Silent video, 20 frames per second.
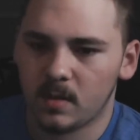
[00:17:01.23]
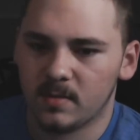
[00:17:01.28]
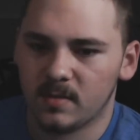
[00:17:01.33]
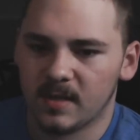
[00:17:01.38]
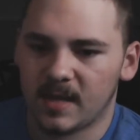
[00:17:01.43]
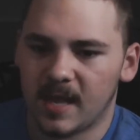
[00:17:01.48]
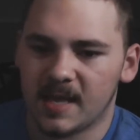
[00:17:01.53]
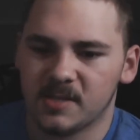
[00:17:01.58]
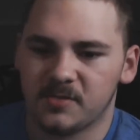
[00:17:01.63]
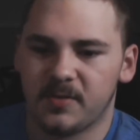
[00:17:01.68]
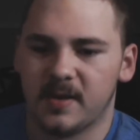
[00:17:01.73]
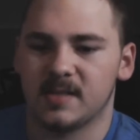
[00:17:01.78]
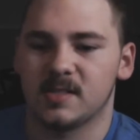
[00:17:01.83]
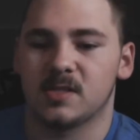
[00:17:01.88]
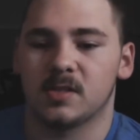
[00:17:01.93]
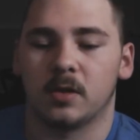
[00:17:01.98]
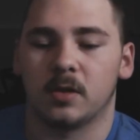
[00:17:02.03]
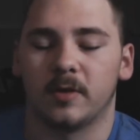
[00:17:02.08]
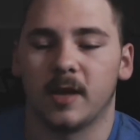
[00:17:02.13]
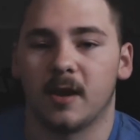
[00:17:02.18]
case fans
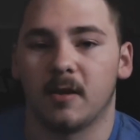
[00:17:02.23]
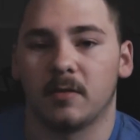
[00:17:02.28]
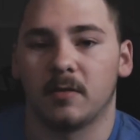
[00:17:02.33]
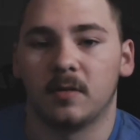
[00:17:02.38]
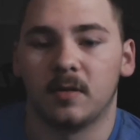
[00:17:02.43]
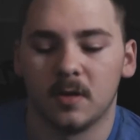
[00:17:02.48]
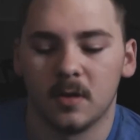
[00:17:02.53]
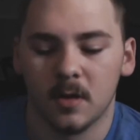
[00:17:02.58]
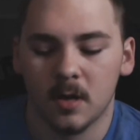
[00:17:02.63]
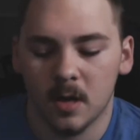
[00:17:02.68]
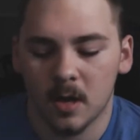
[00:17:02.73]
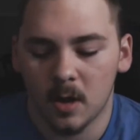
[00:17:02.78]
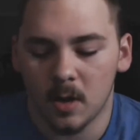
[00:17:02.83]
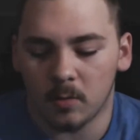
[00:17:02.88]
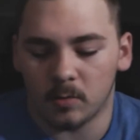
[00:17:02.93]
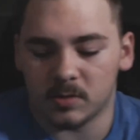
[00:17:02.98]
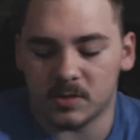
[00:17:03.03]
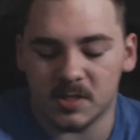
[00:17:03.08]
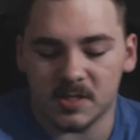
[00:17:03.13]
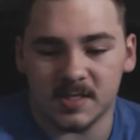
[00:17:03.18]
slow down,
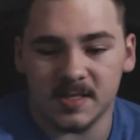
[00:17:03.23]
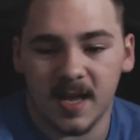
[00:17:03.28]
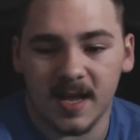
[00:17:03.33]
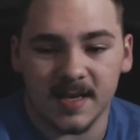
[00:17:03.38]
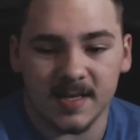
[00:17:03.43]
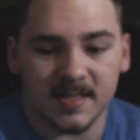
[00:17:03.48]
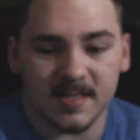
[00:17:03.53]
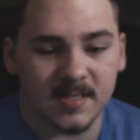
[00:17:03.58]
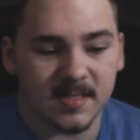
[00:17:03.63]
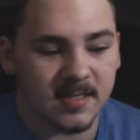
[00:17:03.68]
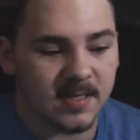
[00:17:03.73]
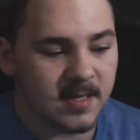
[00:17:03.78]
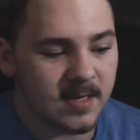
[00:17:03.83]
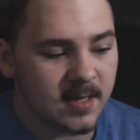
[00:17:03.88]
which is nice.